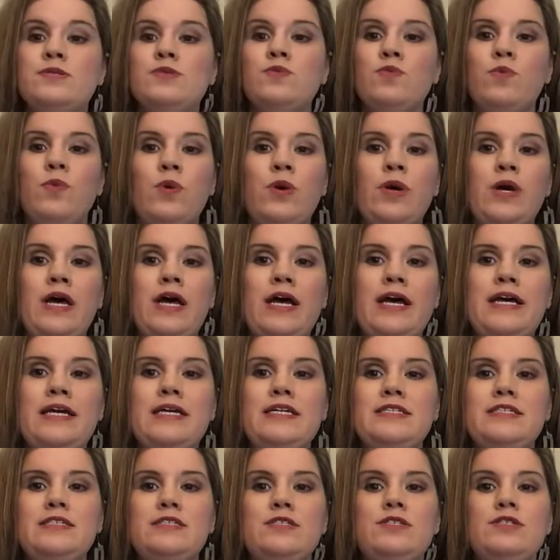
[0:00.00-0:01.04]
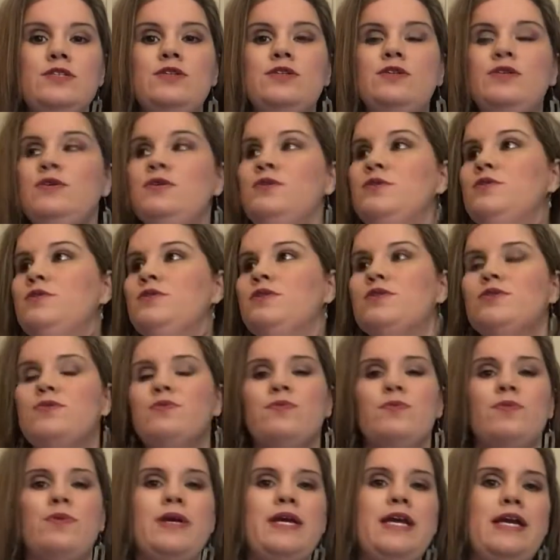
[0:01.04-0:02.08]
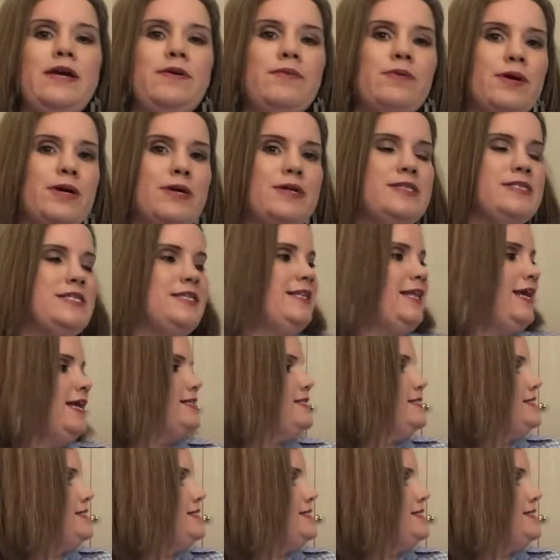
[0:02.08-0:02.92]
1, 2, 3 words in that